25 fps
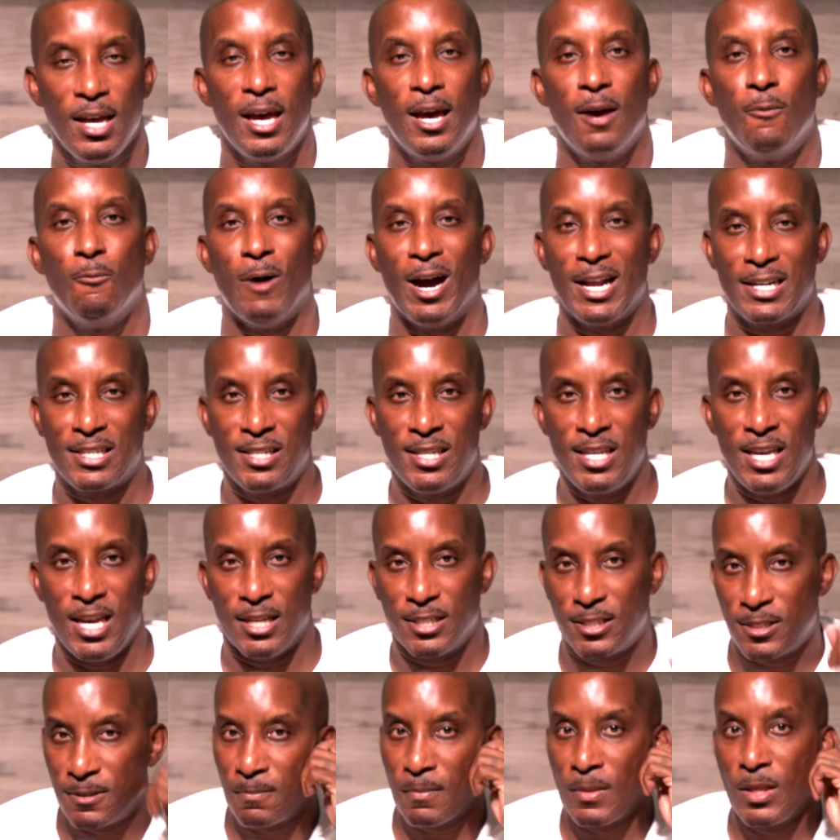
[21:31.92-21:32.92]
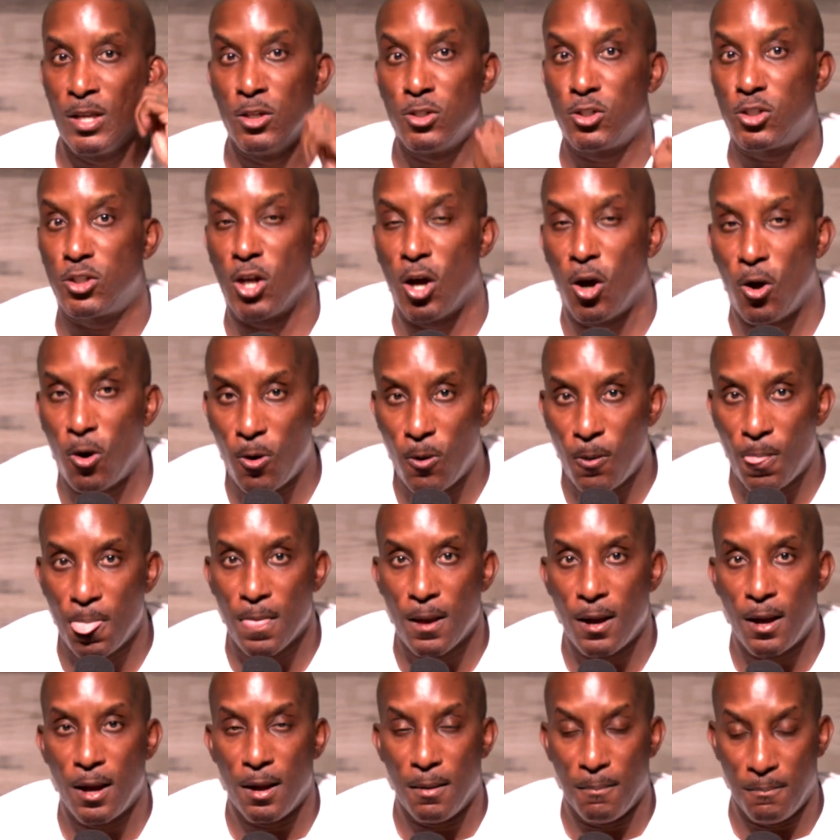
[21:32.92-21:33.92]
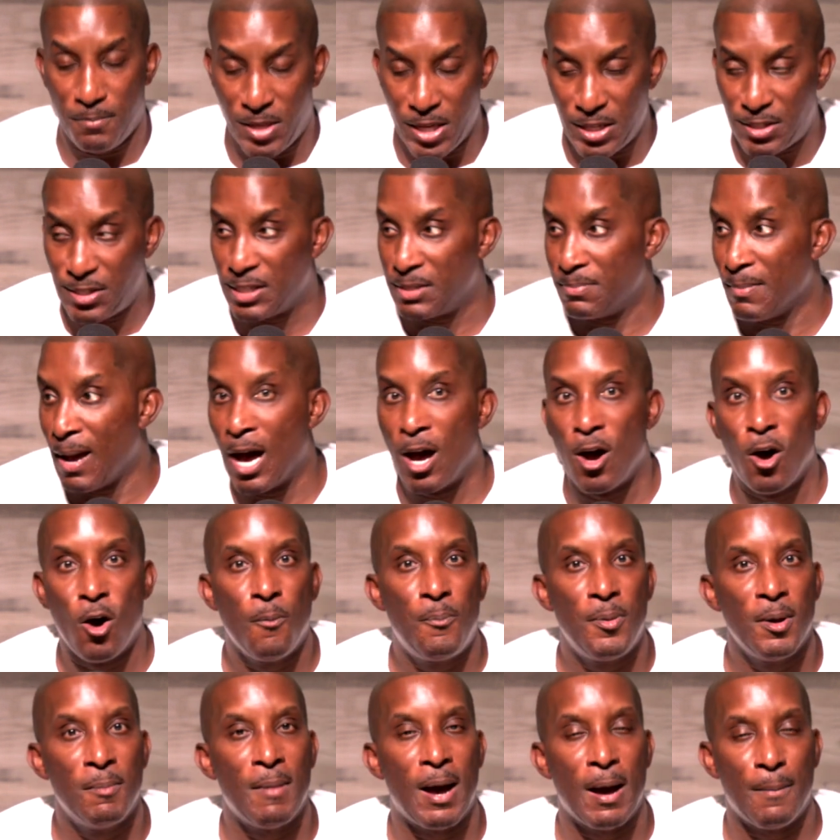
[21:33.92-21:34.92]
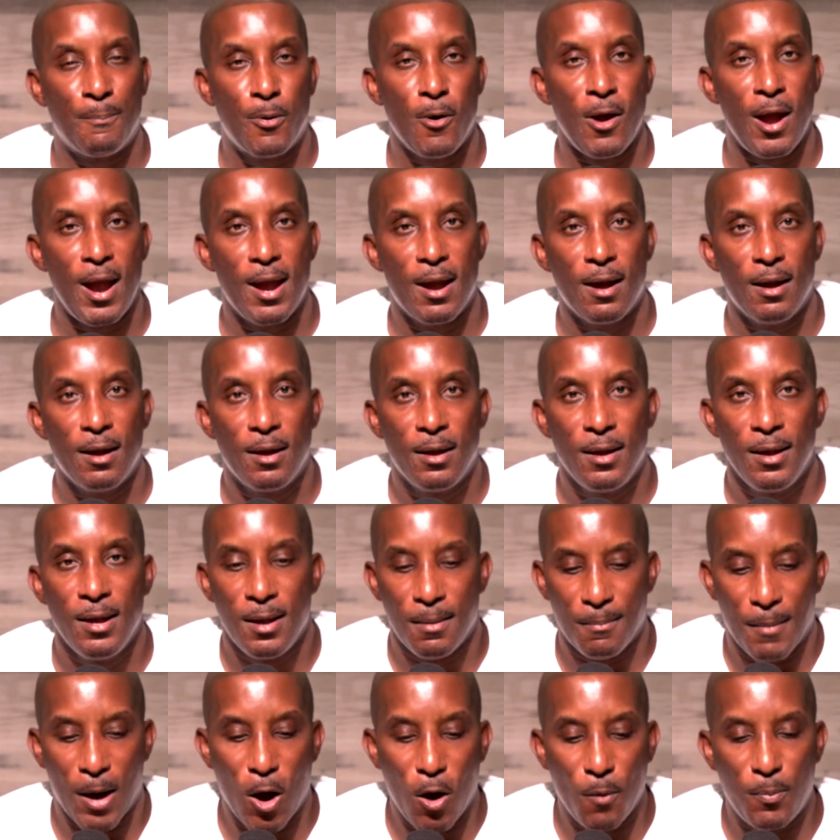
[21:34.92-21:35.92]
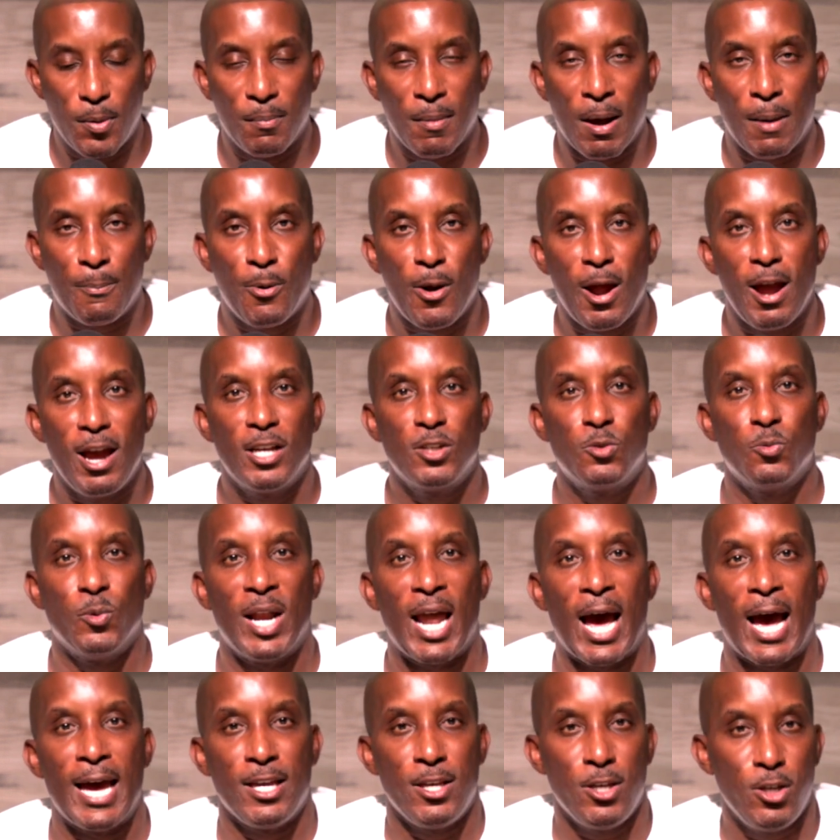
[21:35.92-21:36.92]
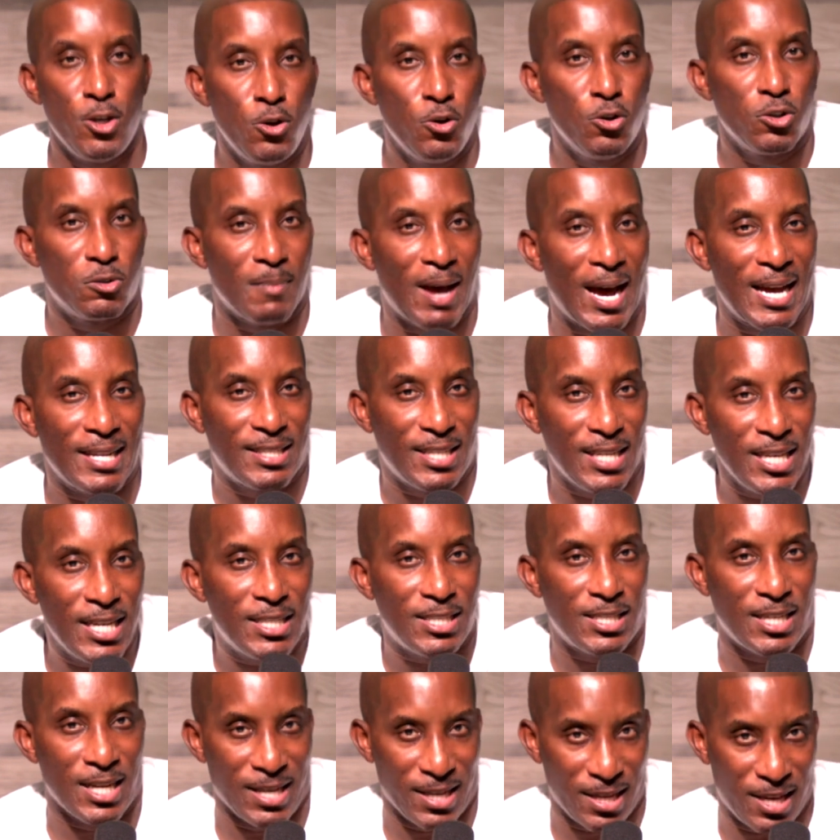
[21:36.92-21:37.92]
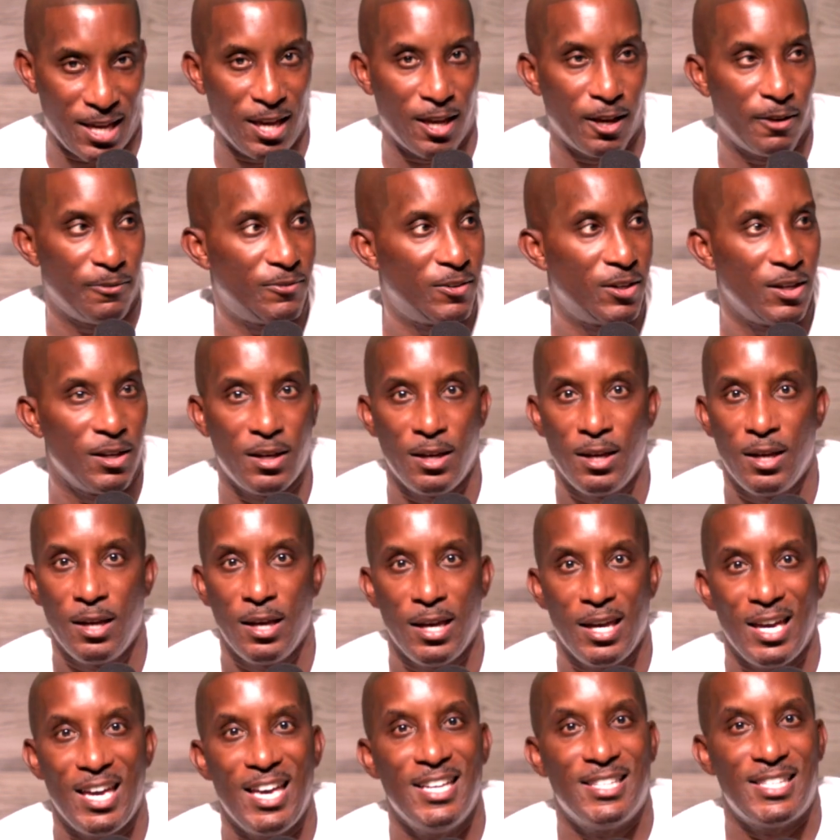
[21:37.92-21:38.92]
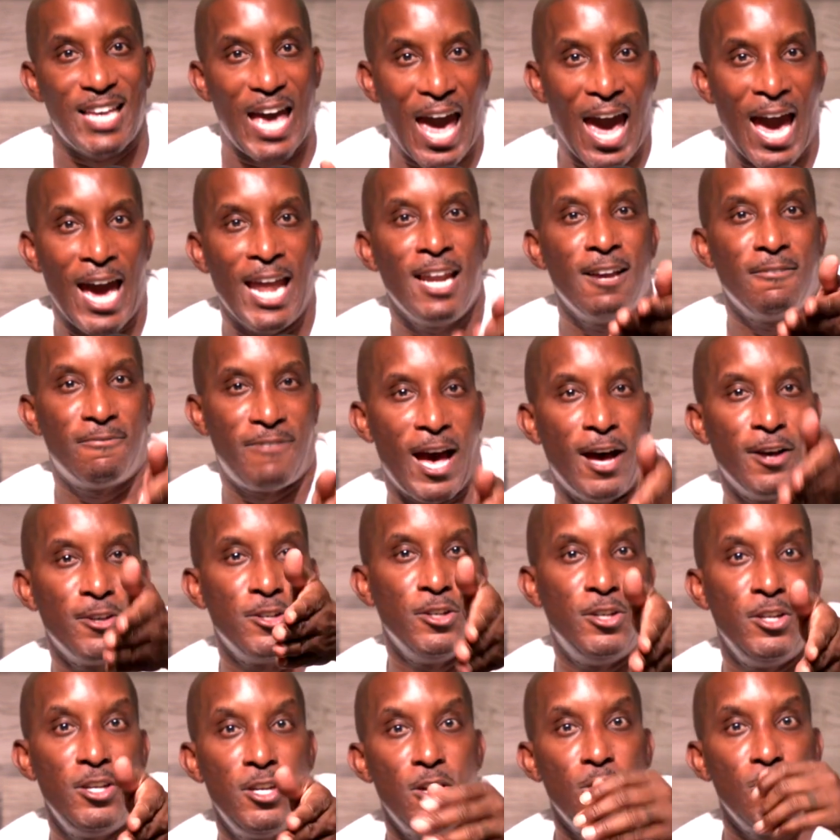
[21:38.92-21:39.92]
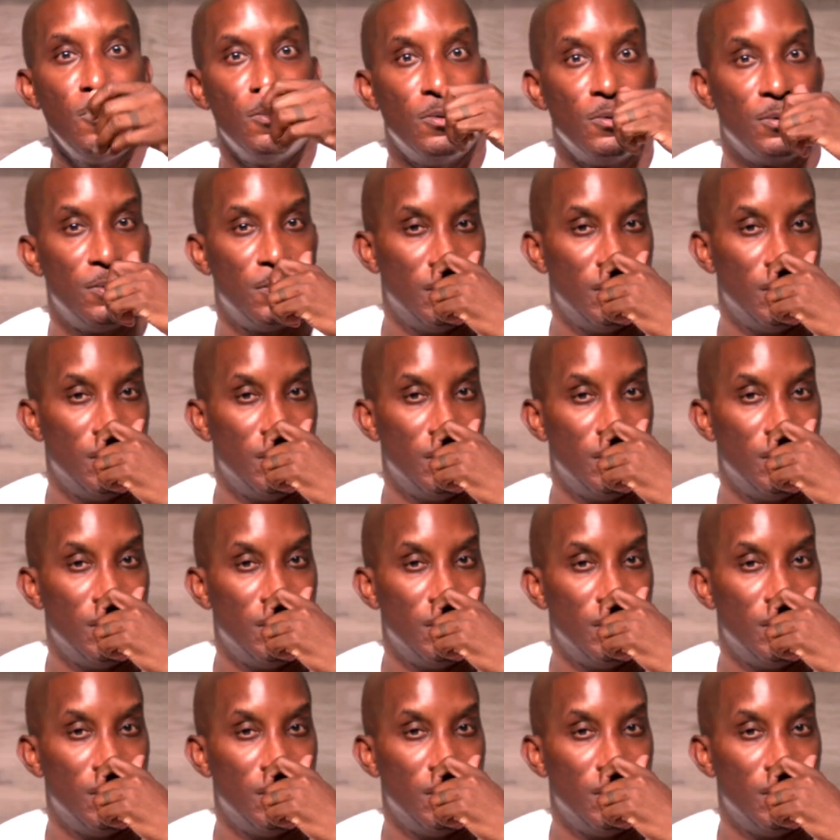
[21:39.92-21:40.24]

Watch this. So this is my hope and my prayer. My hope and my prayer is when I use my teaching gift, it's adding value to you.